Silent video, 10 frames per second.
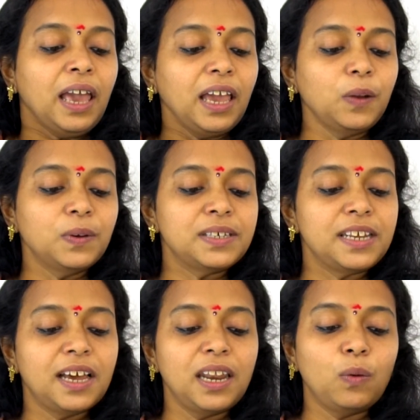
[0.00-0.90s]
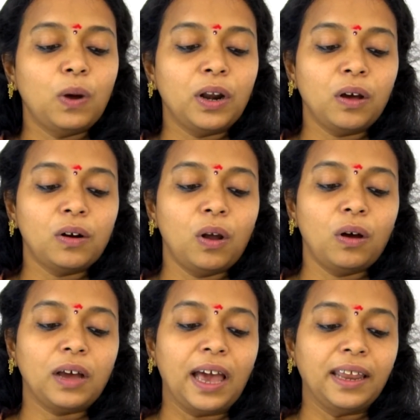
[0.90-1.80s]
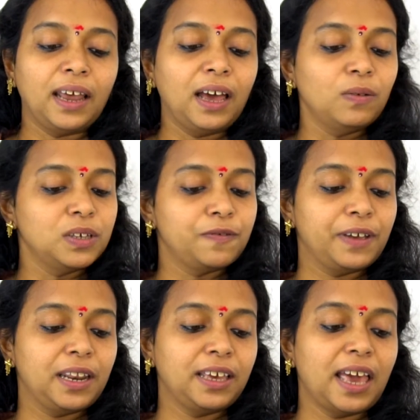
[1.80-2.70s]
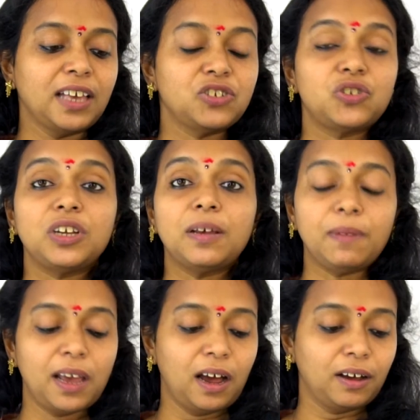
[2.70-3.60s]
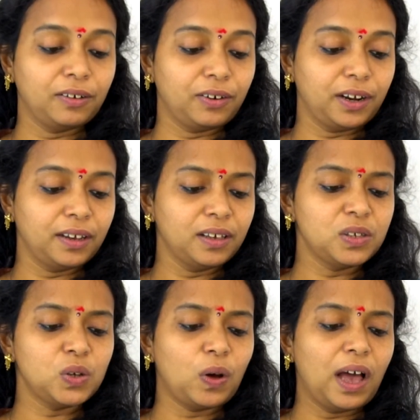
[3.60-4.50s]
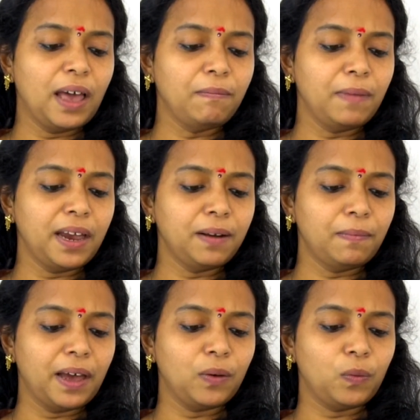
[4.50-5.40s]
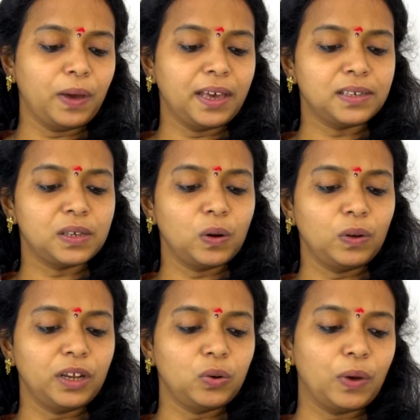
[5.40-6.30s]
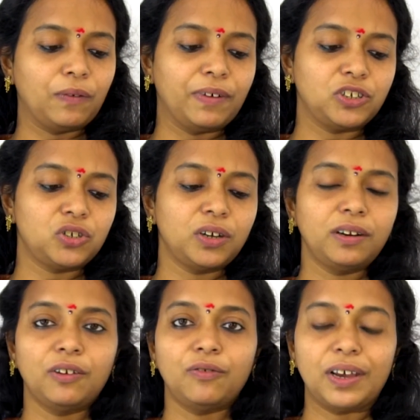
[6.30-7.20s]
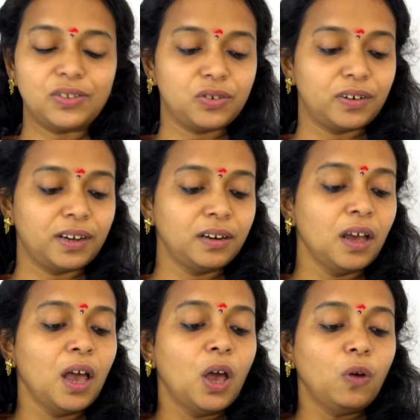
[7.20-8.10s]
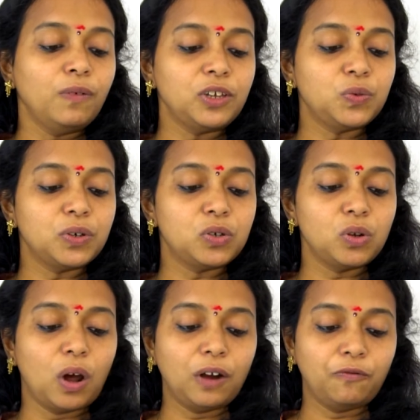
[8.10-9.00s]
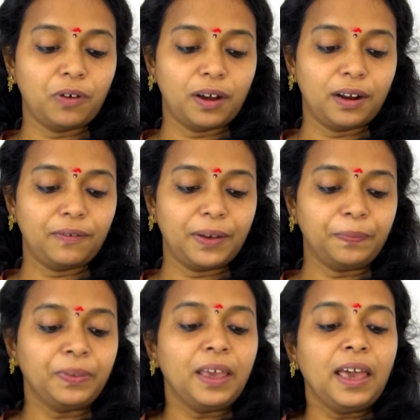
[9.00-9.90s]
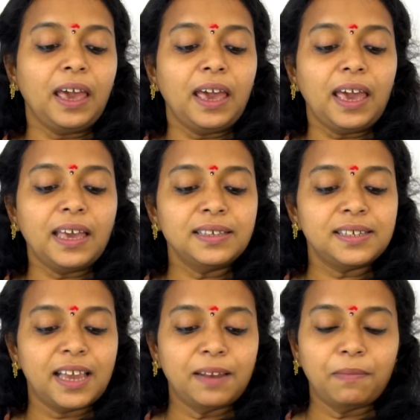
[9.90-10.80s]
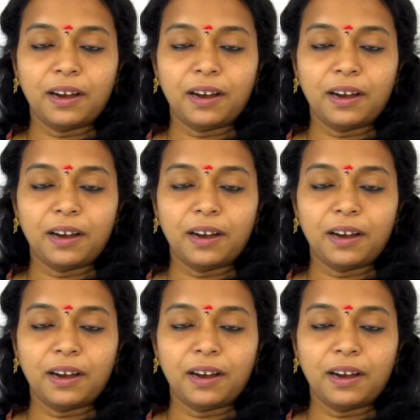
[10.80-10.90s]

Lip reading: It was nearly 1 o'clock and I was feeling extremely hungry. So I made my way slowly to a vegetarian restaurant which was not far away. In St.